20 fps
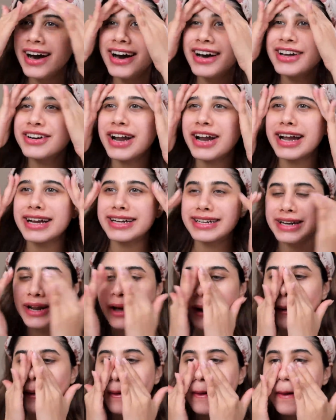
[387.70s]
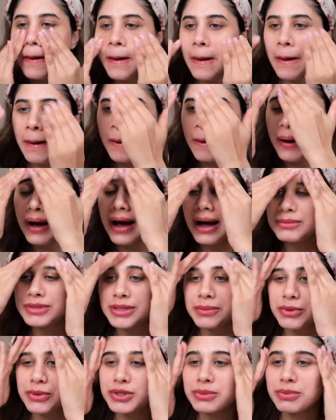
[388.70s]
Right now, I'm
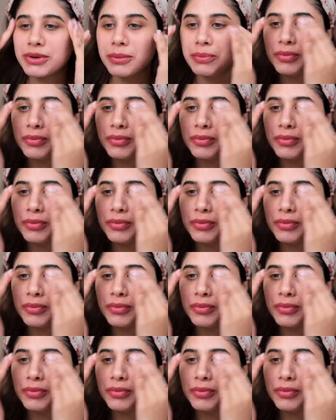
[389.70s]
supposed to put a